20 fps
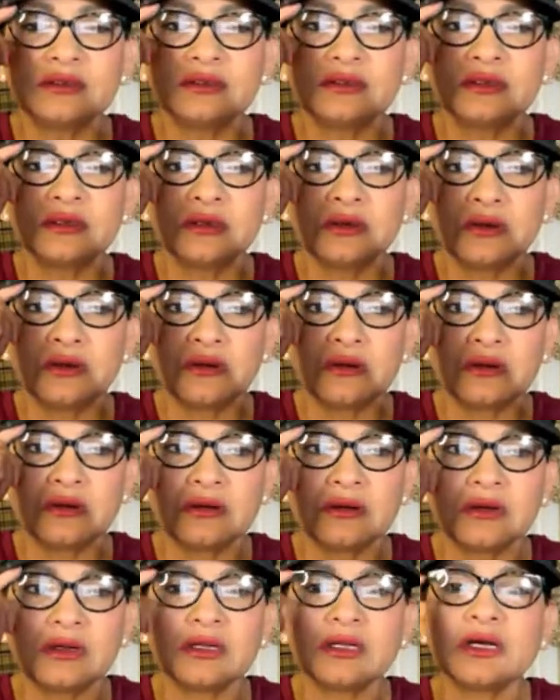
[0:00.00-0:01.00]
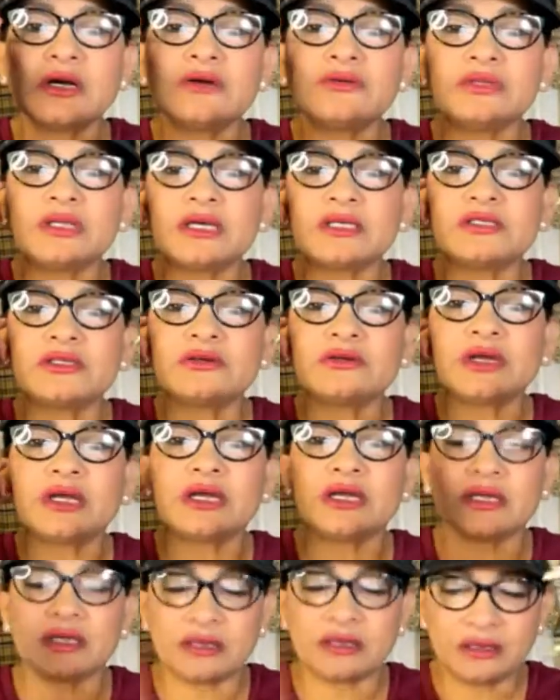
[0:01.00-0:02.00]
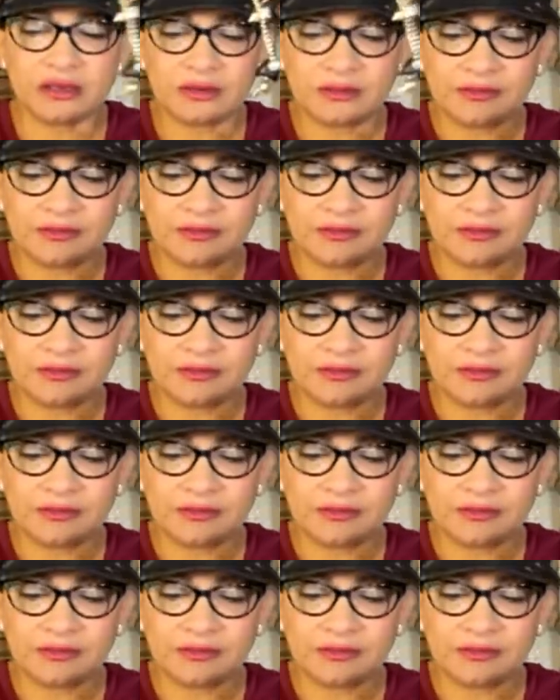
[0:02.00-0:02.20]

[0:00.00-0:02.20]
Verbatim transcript: Sorry. Oh, that's okay.